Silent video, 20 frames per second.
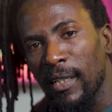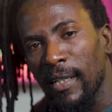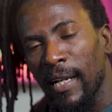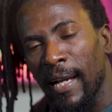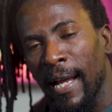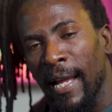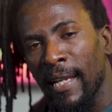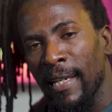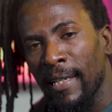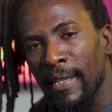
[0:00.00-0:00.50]

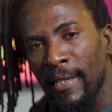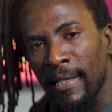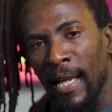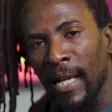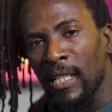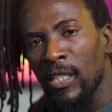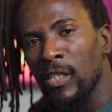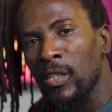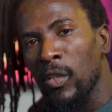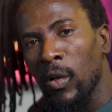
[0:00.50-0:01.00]
And
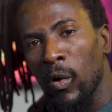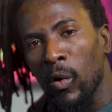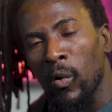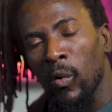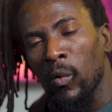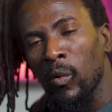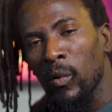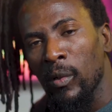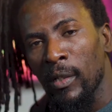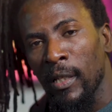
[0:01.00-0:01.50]
that's how
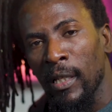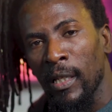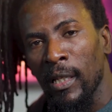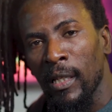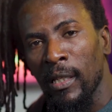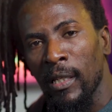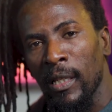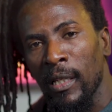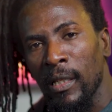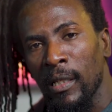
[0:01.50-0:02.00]

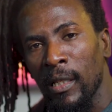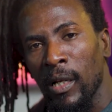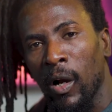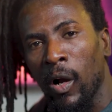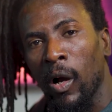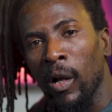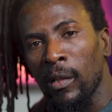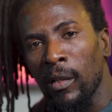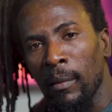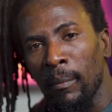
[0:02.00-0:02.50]
the
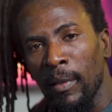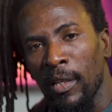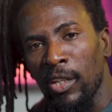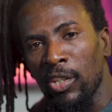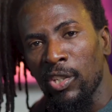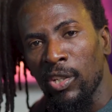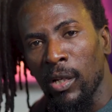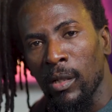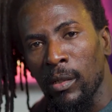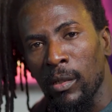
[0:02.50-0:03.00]

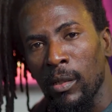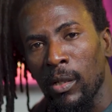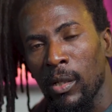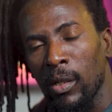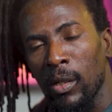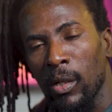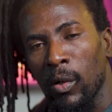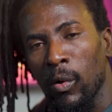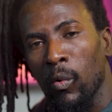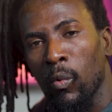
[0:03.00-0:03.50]
automation
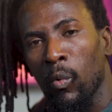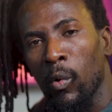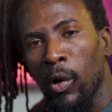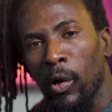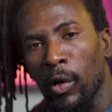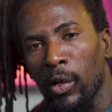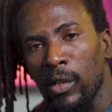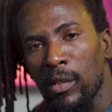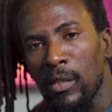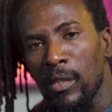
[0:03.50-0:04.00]

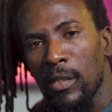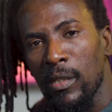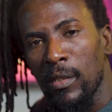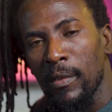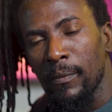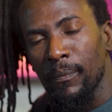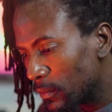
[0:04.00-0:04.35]
works.